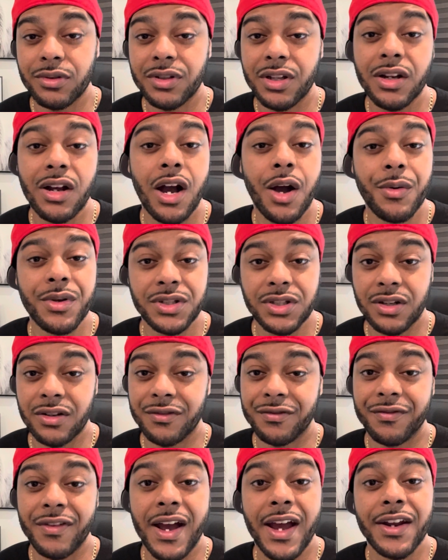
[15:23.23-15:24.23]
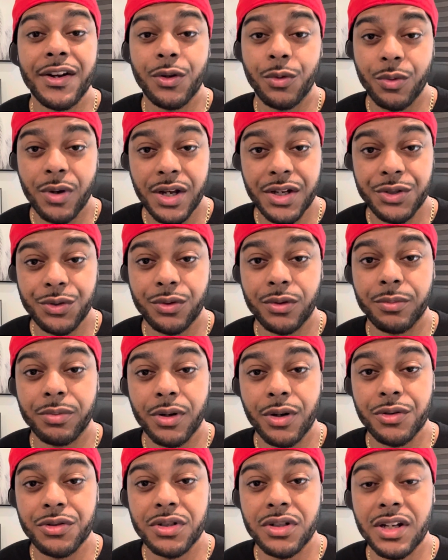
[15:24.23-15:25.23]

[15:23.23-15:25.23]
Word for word: they're always going to find a way to approach.